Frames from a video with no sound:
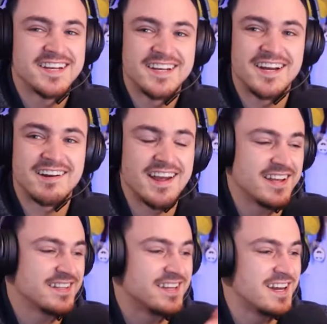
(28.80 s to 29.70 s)
all right.
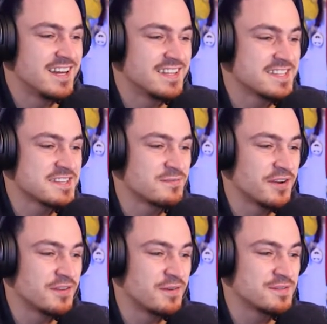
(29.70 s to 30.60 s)
Uh, this is one
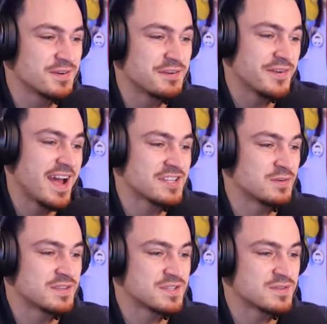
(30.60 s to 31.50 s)
of the ones we're going to react to
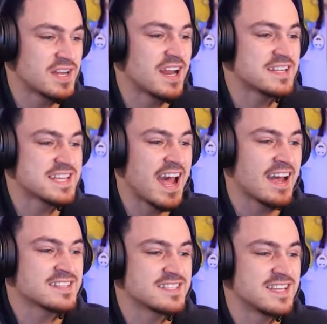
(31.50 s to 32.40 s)
it. So Sonic's
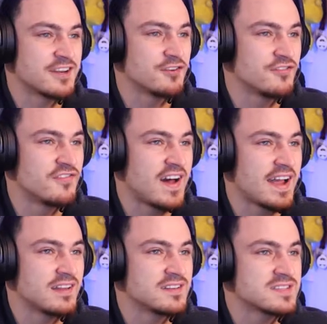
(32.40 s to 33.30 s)
accidental
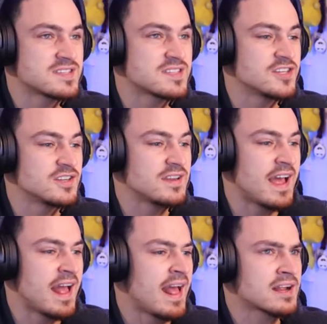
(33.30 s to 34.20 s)
violence.
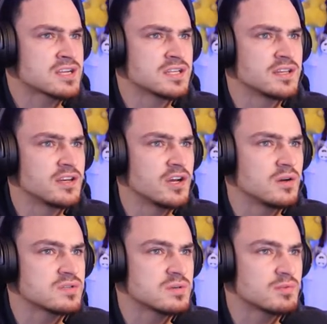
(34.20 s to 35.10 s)
Actually,
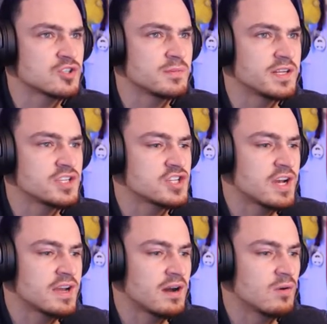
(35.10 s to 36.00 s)
no. Someone told me to
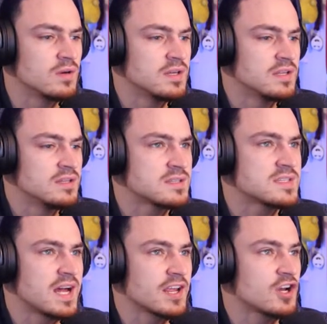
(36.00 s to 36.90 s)
check out
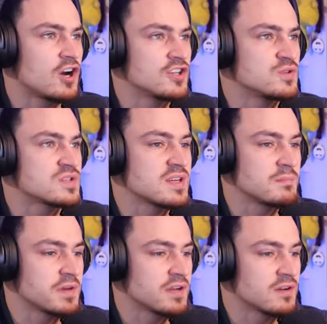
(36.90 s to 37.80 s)
Sonic caught you
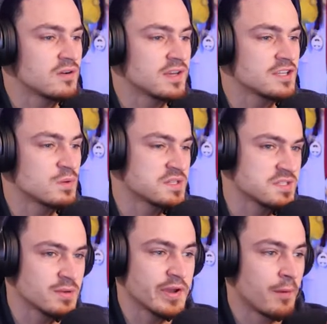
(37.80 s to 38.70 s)
simping. Okay, let's watch
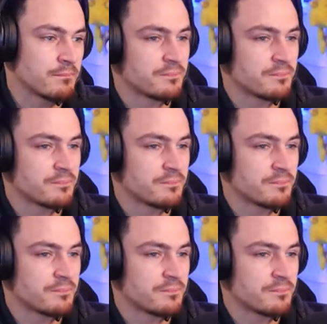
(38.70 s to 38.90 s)
this. Here we go.